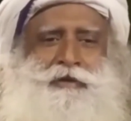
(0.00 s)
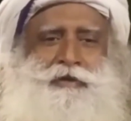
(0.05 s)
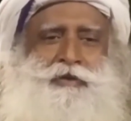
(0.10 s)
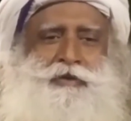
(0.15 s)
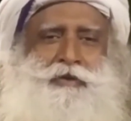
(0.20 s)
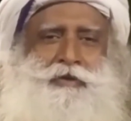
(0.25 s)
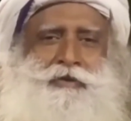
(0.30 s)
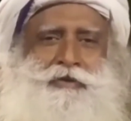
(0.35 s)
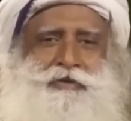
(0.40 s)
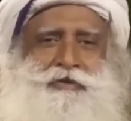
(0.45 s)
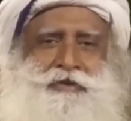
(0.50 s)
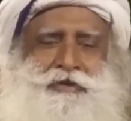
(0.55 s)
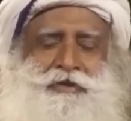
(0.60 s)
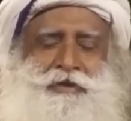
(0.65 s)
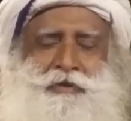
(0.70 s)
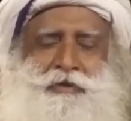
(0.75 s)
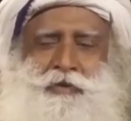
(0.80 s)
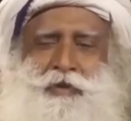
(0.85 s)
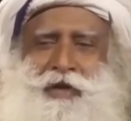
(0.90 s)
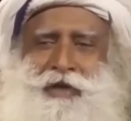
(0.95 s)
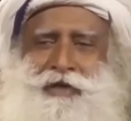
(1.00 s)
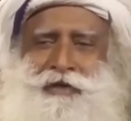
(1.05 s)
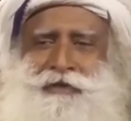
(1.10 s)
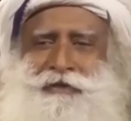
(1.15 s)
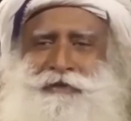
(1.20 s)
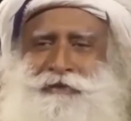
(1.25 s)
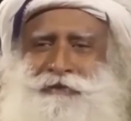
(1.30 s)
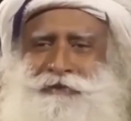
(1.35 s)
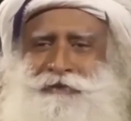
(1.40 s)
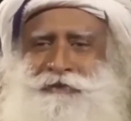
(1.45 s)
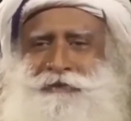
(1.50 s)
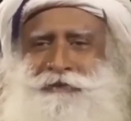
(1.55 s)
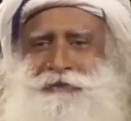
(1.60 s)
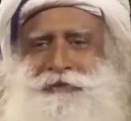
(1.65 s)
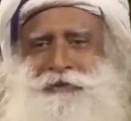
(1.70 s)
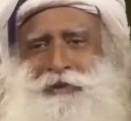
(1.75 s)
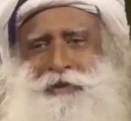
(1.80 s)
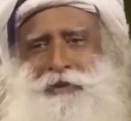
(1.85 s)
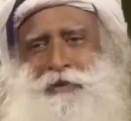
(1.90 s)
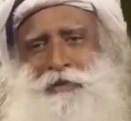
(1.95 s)
two questions in one.
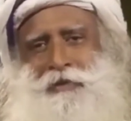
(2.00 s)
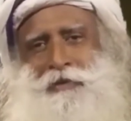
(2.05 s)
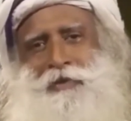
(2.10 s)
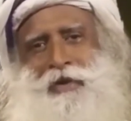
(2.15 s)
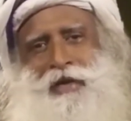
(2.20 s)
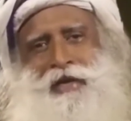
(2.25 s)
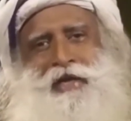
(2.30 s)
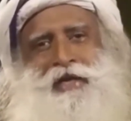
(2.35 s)
One